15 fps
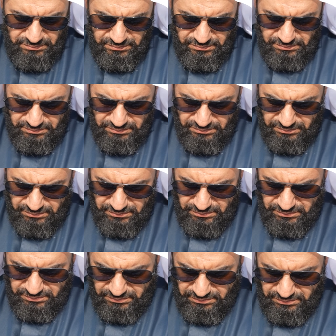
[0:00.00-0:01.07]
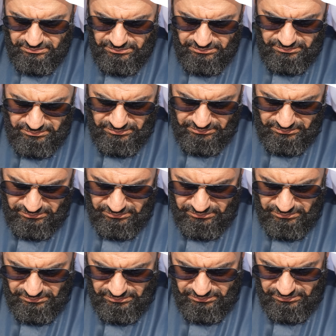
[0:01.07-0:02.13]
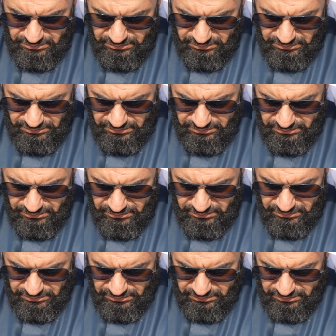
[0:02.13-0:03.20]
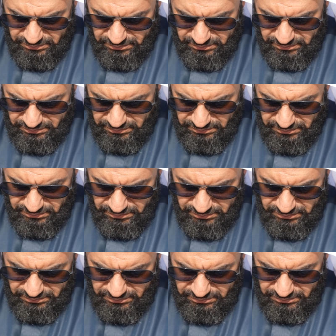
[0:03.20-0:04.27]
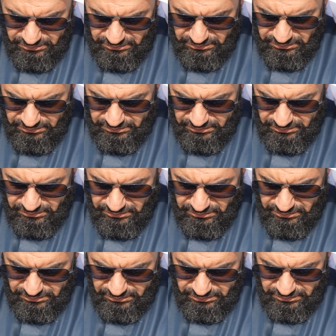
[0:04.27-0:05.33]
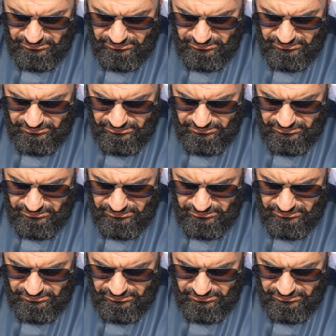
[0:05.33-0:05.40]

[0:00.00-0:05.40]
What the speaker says: The person shown says nothing.